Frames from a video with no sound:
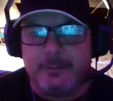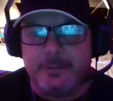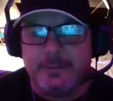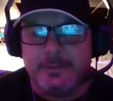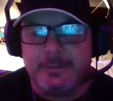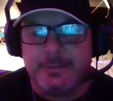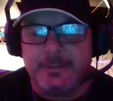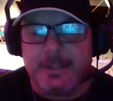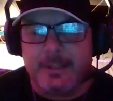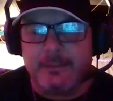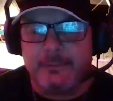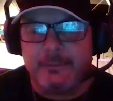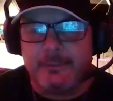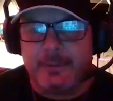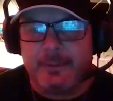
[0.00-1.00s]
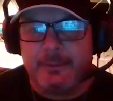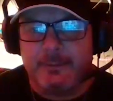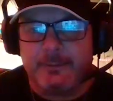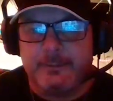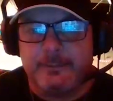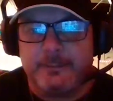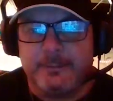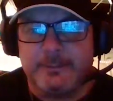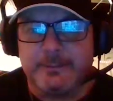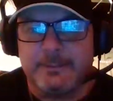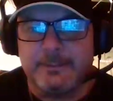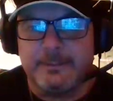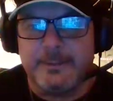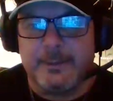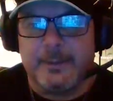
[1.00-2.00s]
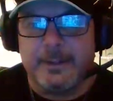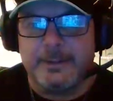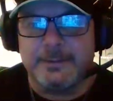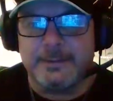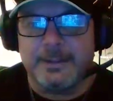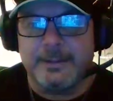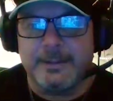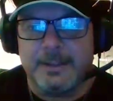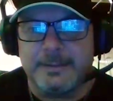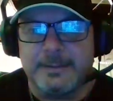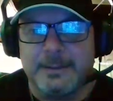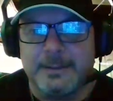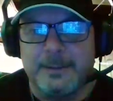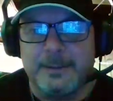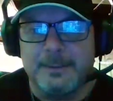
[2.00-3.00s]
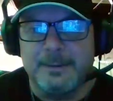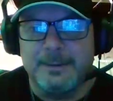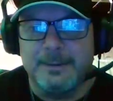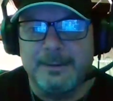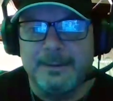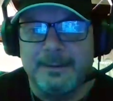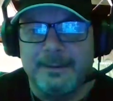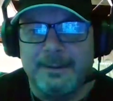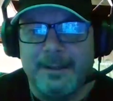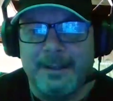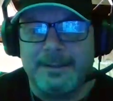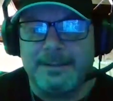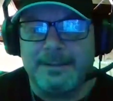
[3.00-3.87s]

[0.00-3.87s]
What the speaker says: sessions. Here, I said that slow. It's